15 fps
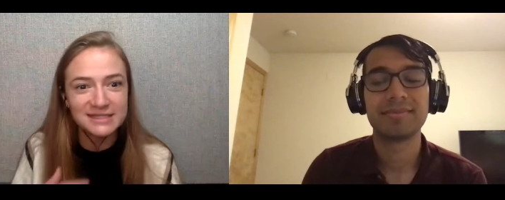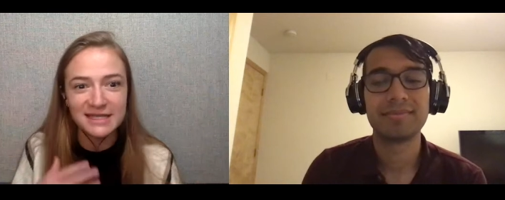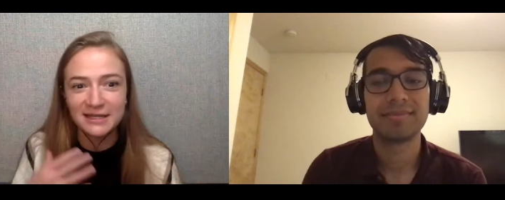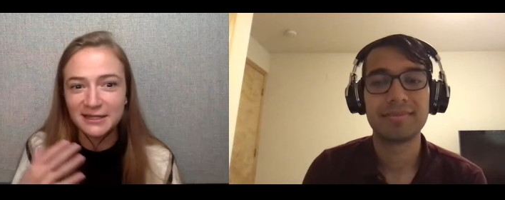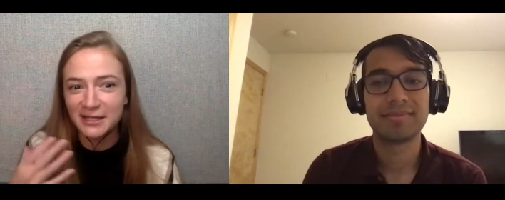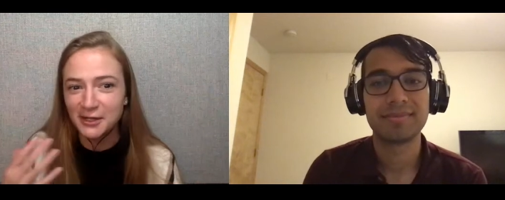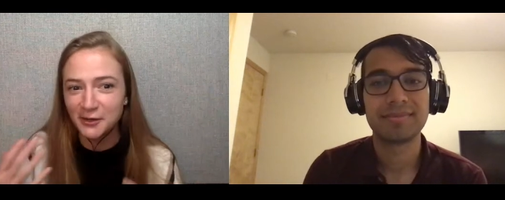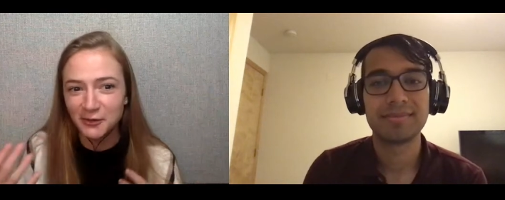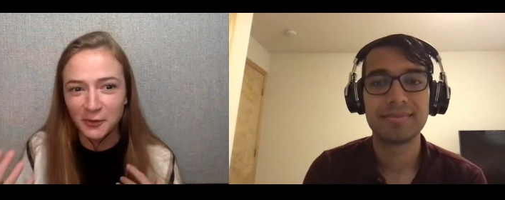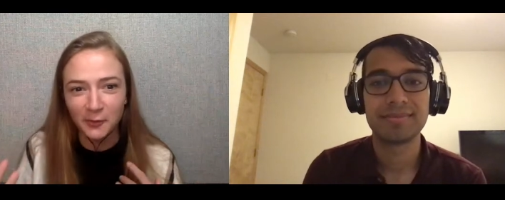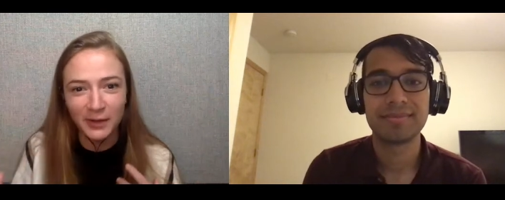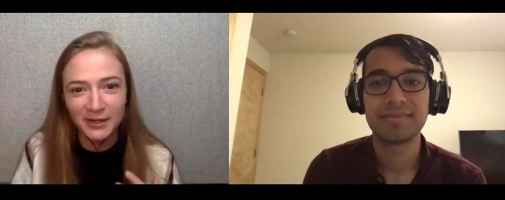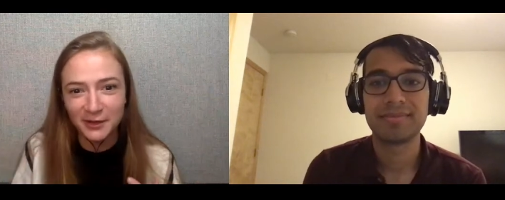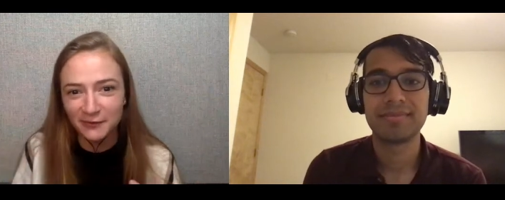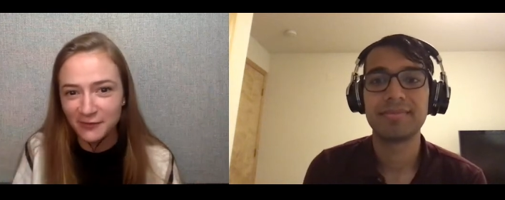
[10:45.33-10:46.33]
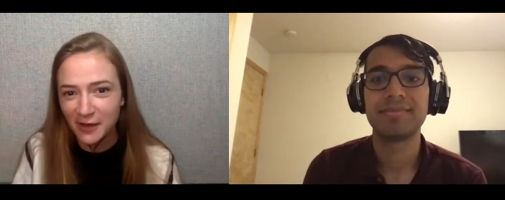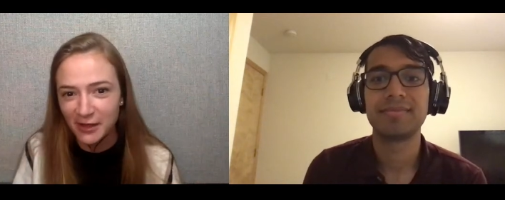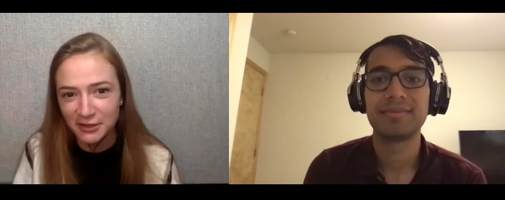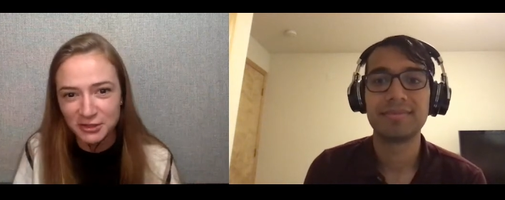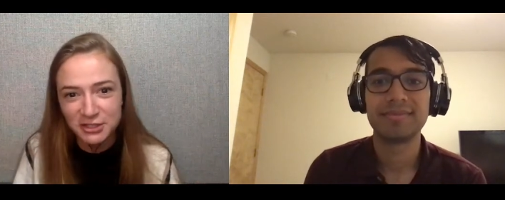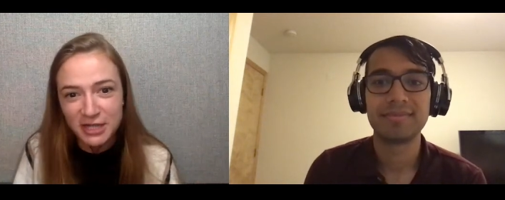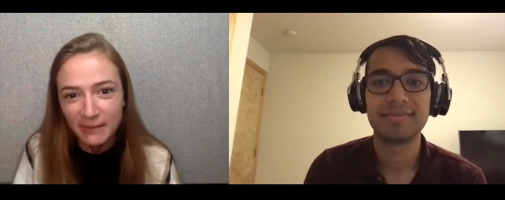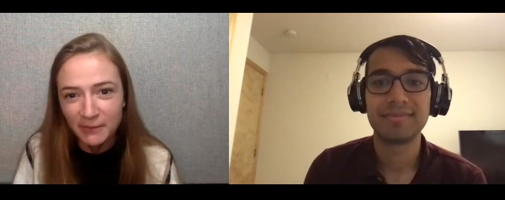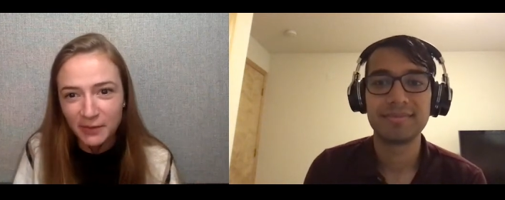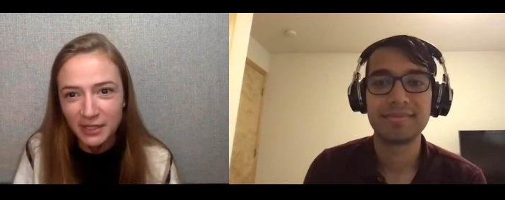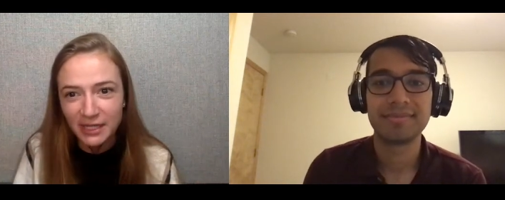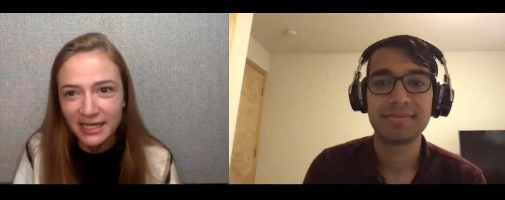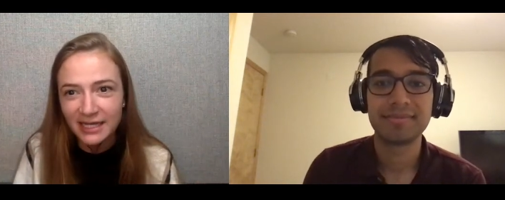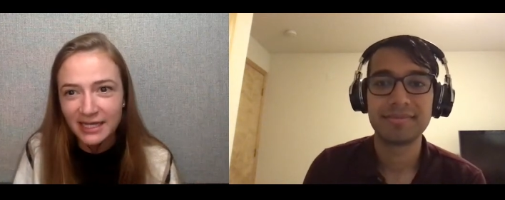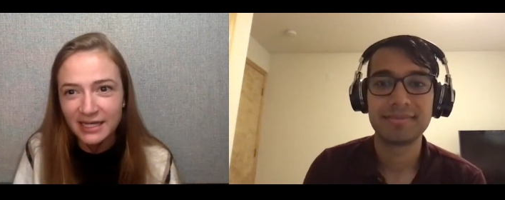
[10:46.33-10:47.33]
Speaker 1: suddenly you're the winner of college jeopardy